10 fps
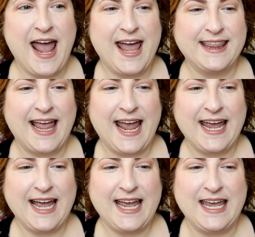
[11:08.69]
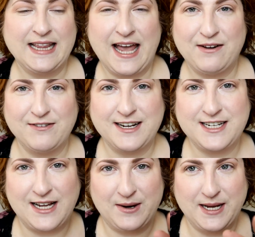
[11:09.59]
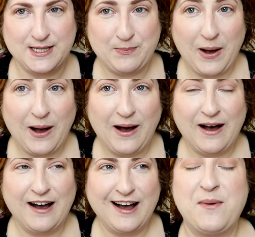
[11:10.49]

and like he like reached out his paw.